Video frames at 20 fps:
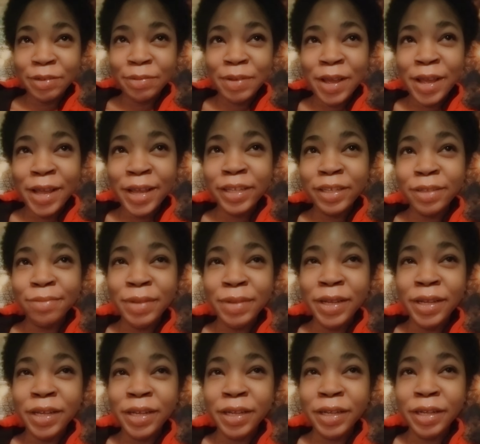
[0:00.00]
ask
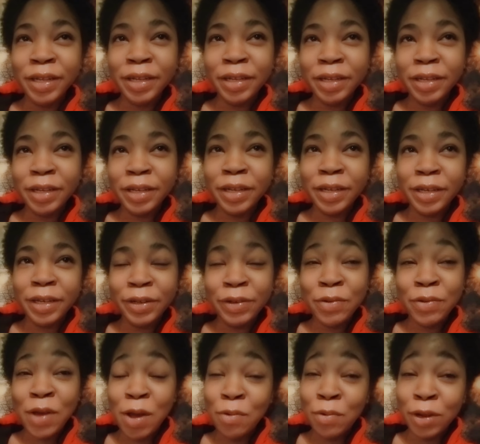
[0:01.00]
me,
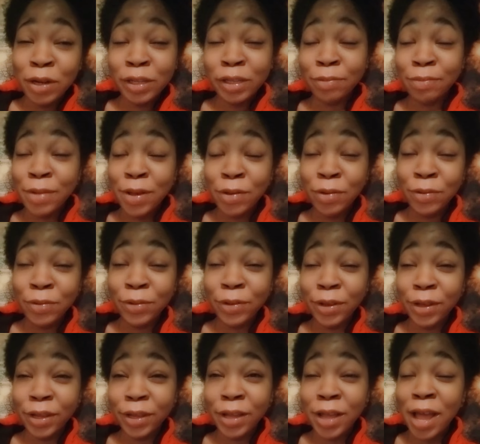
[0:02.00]
do I want to
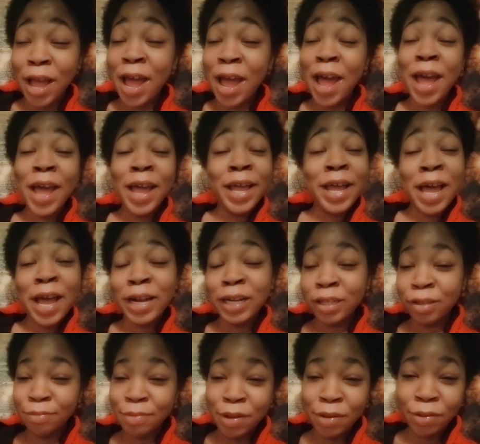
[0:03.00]
smoke? I ain't got to
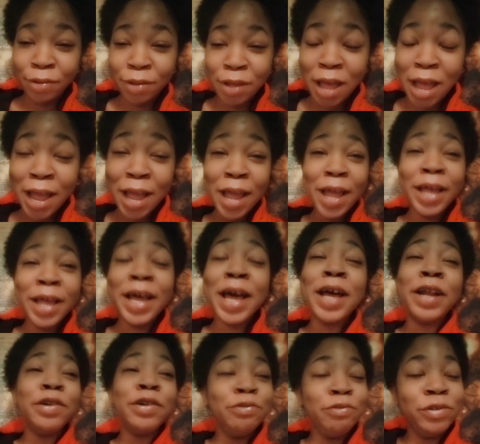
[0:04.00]

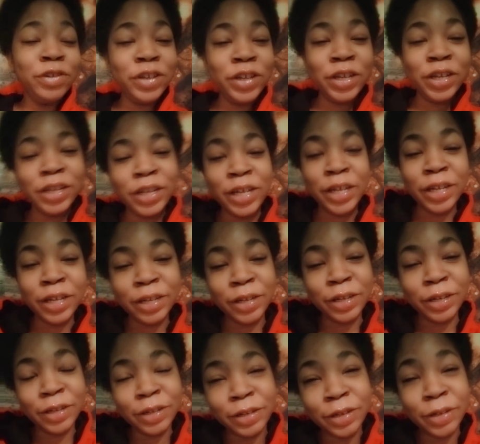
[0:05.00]
do shit.
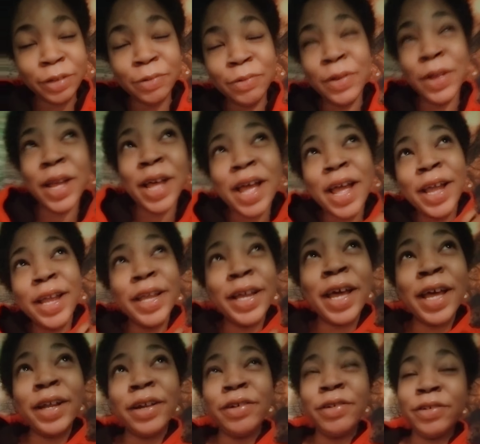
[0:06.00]
Well, I ain't
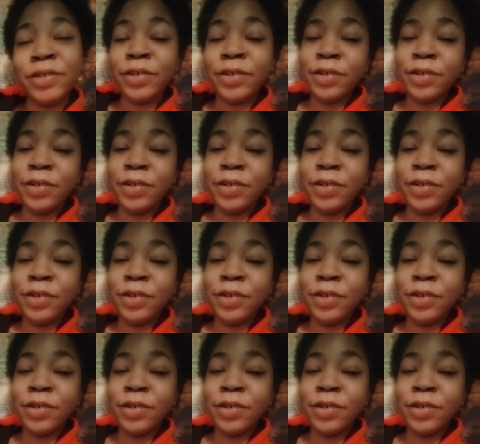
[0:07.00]
got to